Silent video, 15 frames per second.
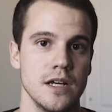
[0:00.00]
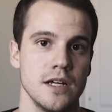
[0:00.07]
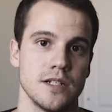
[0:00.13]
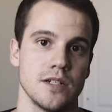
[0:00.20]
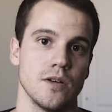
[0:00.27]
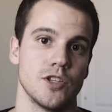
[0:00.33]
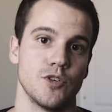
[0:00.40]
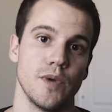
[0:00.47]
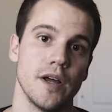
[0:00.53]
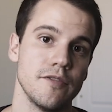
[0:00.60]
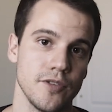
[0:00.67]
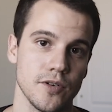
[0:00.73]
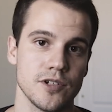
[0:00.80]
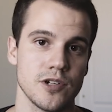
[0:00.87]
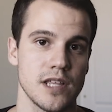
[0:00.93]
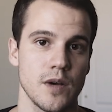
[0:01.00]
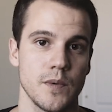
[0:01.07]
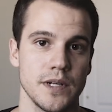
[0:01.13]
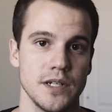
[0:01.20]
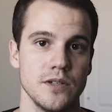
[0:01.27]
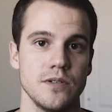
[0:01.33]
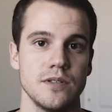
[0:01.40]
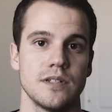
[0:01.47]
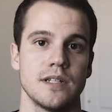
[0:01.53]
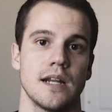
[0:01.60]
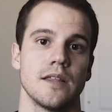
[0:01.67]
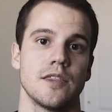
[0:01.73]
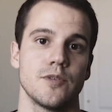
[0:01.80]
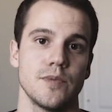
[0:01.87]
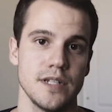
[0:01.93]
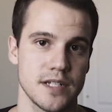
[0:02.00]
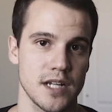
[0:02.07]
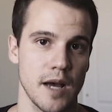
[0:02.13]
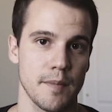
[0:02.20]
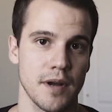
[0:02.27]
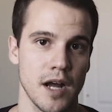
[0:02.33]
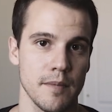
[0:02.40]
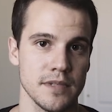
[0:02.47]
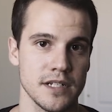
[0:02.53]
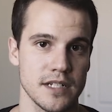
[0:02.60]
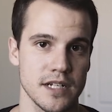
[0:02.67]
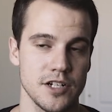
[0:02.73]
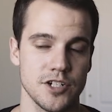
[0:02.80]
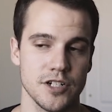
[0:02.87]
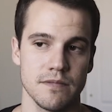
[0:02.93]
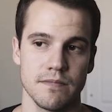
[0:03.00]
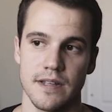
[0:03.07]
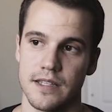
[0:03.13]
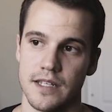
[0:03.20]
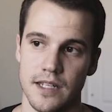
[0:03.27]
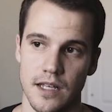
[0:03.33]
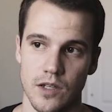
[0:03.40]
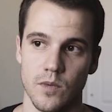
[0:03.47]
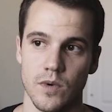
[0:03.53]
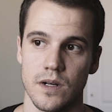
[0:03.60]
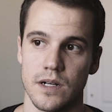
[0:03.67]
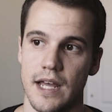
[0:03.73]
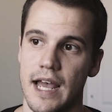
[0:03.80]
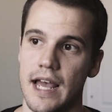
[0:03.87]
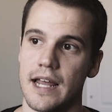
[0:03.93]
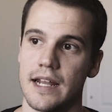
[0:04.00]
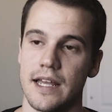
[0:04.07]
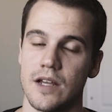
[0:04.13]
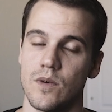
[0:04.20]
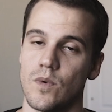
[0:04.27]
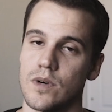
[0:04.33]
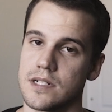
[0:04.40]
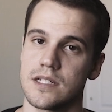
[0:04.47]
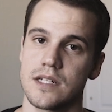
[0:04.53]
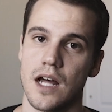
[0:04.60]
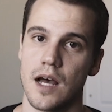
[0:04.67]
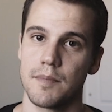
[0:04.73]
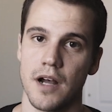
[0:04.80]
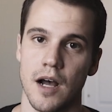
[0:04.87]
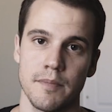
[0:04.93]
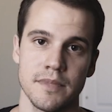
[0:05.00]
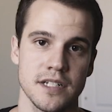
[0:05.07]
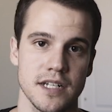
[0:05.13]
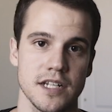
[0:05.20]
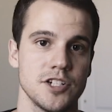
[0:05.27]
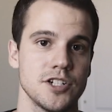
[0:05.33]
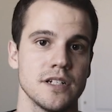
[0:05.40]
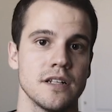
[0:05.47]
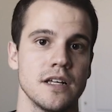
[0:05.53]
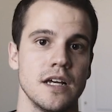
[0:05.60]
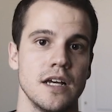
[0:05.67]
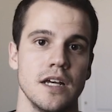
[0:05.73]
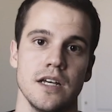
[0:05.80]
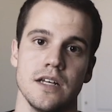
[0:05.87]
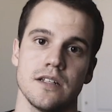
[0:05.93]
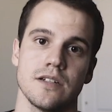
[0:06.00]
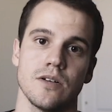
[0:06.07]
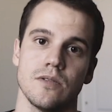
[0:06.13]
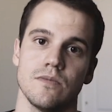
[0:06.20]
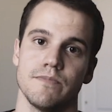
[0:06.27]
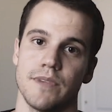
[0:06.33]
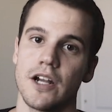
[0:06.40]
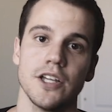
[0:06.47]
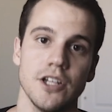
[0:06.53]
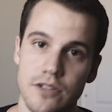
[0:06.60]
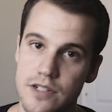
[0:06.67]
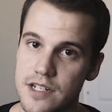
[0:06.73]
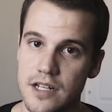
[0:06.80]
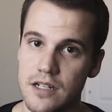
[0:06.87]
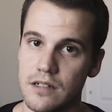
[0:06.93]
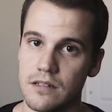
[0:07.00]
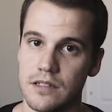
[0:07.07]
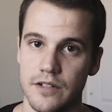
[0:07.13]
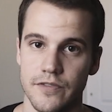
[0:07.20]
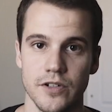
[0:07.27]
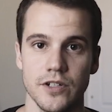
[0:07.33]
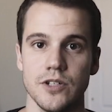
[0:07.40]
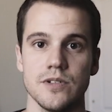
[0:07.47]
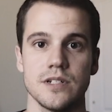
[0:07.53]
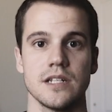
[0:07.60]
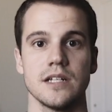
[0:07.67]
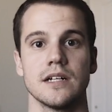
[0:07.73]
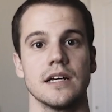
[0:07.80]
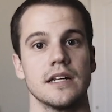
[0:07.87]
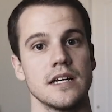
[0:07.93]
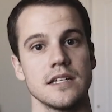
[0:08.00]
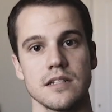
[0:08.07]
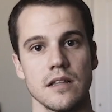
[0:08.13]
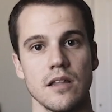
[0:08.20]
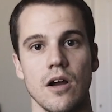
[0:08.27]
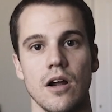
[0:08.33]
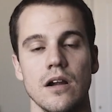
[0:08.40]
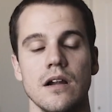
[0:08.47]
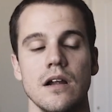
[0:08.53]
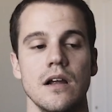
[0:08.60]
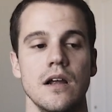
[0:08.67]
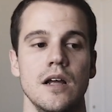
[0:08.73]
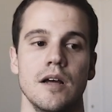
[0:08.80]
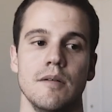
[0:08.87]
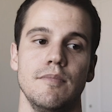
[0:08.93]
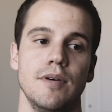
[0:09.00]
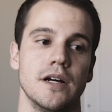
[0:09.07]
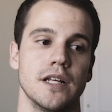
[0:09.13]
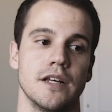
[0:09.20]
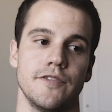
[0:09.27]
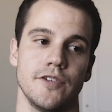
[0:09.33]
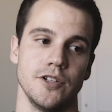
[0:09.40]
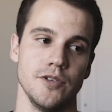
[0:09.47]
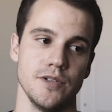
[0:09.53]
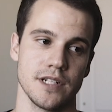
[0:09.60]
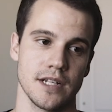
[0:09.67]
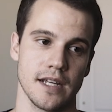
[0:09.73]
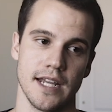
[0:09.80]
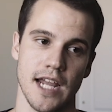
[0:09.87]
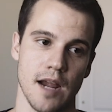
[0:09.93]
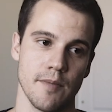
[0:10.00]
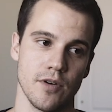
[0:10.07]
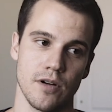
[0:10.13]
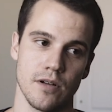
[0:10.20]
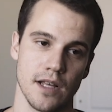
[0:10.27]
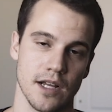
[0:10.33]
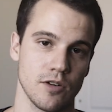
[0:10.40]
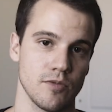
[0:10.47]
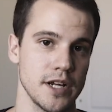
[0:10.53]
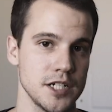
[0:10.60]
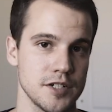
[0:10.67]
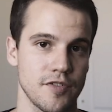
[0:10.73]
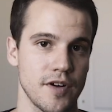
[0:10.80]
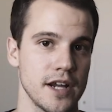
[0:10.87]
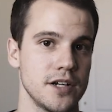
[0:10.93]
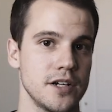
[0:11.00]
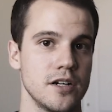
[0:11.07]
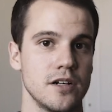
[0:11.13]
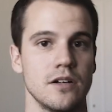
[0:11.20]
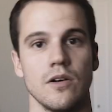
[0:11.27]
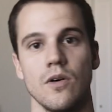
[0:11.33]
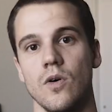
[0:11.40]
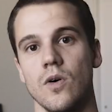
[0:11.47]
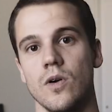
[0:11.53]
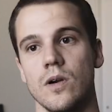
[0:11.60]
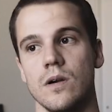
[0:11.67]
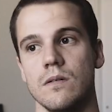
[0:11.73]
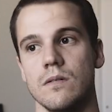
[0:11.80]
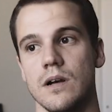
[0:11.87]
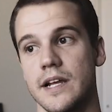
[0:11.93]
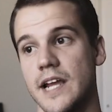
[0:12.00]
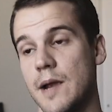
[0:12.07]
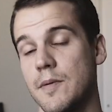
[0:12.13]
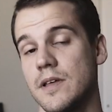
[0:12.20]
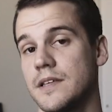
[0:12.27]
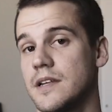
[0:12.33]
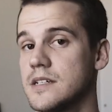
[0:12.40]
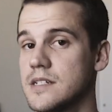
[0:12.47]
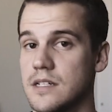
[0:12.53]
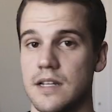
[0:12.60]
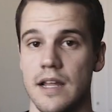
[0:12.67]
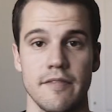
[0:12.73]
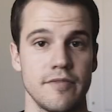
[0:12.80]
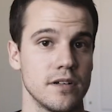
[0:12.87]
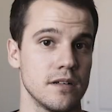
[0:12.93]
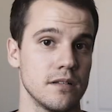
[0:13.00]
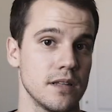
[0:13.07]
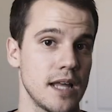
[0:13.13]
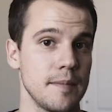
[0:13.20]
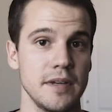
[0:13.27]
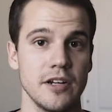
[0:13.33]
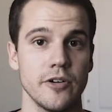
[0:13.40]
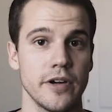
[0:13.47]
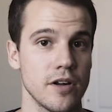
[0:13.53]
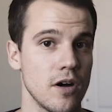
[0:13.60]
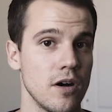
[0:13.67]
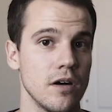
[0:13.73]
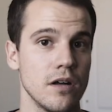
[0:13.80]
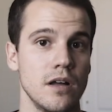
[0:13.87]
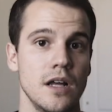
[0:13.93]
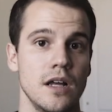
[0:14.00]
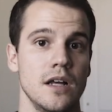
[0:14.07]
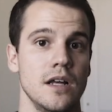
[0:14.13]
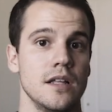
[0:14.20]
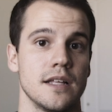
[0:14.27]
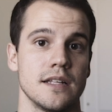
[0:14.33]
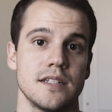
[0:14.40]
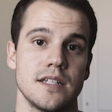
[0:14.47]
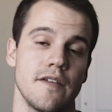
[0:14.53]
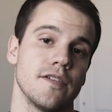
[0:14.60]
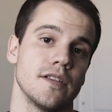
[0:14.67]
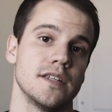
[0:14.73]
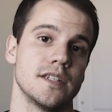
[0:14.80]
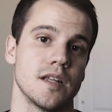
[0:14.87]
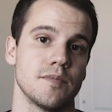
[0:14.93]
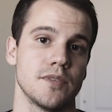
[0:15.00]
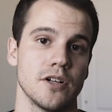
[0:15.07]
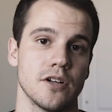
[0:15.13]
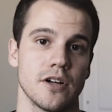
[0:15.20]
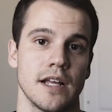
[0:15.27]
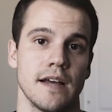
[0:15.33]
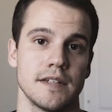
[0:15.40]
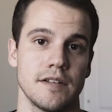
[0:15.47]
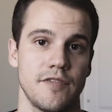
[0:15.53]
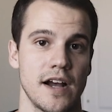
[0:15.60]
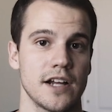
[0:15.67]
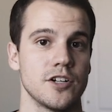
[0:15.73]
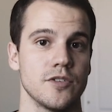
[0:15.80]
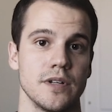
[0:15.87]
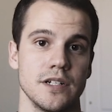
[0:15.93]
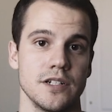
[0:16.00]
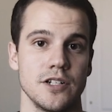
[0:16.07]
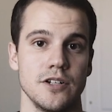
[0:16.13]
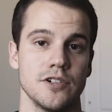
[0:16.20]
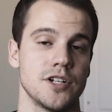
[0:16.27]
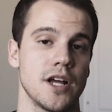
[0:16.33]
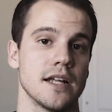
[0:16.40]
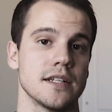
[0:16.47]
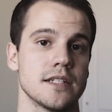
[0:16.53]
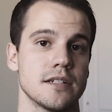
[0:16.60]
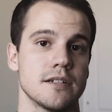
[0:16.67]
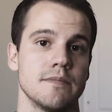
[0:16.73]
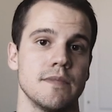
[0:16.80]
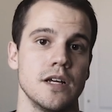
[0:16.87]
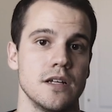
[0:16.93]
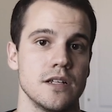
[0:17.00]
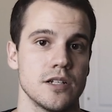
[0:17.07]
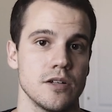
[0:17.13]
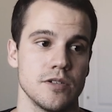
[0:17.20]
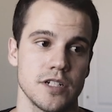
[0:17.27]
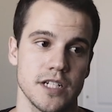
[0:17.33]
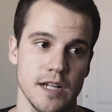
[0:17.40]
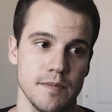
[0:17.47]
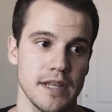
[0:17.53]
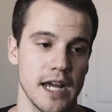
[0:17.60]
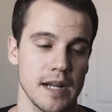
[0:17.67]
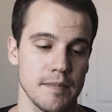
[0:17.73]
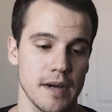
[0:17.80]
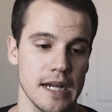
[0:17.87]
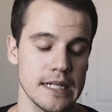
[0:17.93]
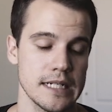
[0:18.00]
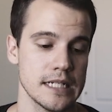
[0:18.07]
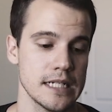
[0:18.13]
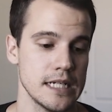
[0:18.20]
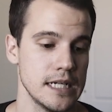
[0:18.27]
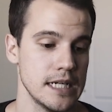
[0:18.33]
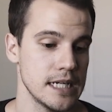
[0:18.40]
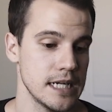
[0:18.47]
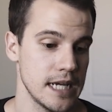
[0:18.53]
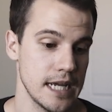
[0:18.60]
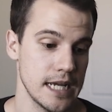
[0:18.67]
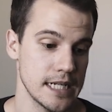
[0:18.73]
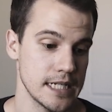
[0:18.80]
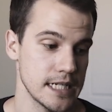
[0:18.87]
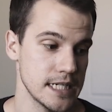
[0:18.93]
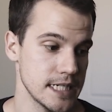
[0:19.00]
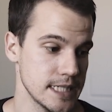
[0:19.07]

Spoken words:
So the red filter that we used had a 3-stop compensation, and the yellow one had a 1-stop compensation. So not a huge deal if you're using an SLR, but if you're using a camera like a rangefinder or a camera that doesn't have a light meter at all, that's definitely something you're gonna have to factor into your shots. So just keep that in mind. And